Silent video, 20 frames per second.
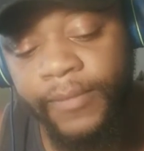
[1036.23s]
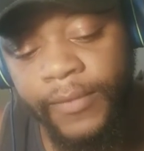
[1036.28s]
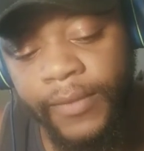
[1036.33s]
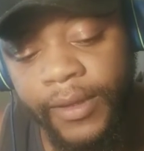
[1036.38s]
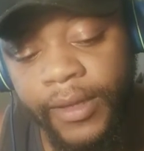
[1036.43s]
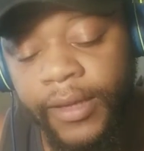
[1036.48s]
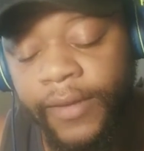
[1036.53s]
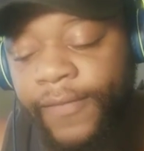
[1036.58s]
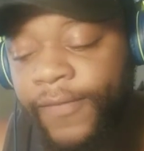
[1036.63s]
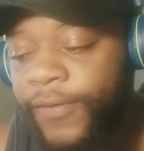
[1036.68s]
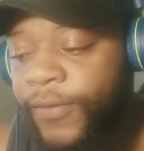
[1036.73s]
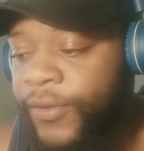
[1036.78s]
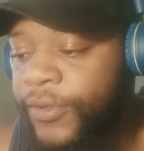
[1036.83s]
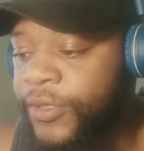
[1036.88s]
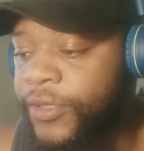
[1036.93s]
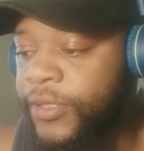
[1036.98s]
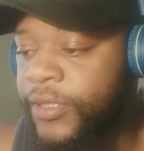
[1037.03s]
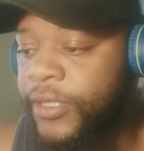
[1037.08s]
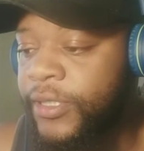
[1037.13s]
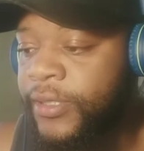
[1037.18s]

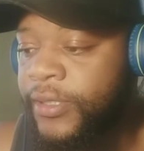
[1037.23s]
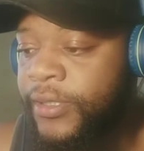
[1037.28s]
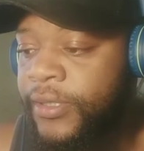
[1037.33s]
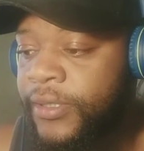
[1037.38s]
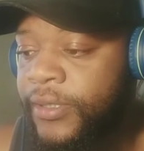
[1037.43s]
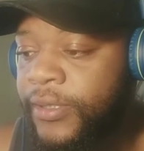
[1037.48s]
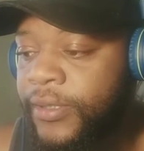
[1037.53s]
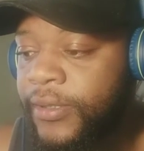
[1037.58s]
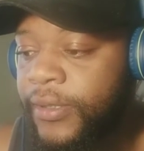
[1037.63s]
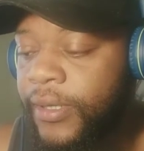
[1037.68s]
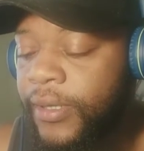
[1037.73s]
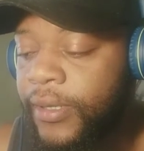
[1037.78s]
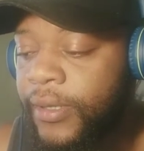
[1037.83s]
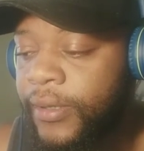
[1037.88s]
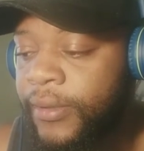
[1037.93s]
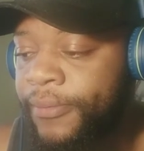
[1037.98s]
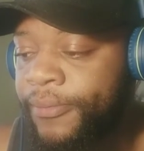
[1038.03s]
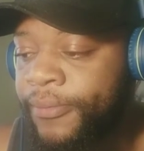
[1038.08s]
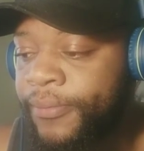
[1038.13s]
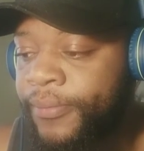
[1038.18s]
Unfortunate,
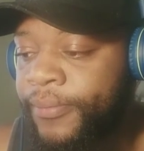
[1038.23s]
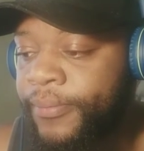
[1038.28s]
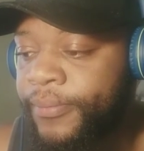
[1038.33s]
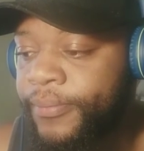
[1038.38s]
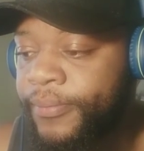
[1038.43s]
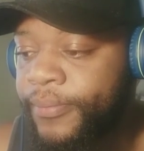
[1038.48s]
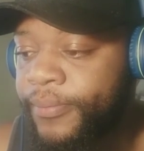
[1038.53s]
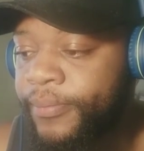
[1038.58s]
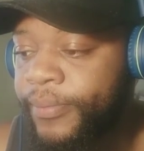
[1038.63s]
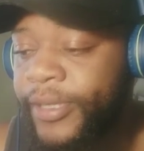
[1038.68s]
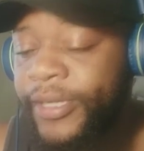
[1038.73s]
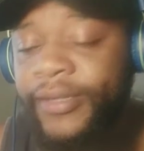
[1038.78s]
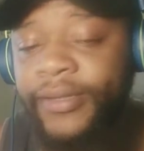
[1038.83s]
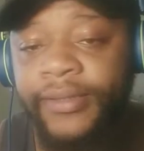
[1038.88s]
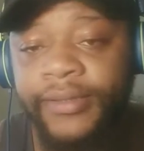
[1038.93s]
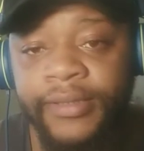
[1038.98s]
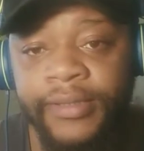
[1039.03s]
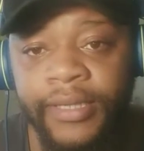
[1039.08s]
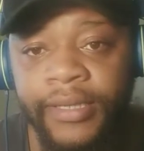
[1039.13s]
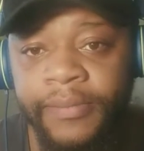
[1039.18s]
but at
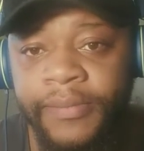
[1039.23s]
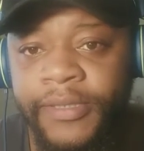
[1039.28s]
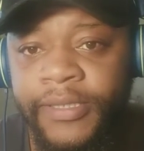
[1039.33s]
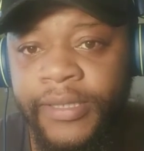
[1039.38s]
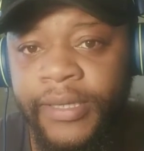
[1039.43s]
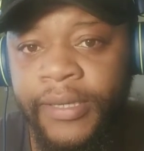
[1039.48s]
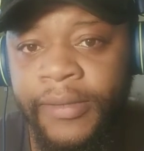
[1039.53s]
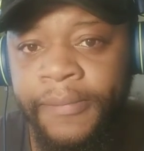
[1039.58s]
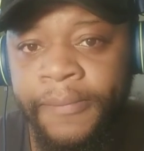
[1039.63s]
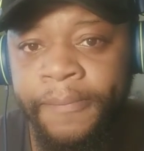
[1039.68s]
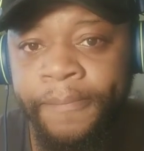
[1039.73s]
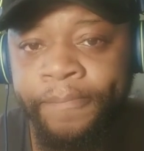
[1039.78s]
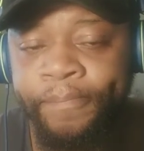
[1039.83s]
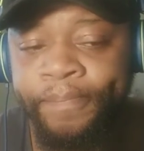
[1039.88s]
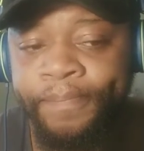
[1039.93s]
the same time,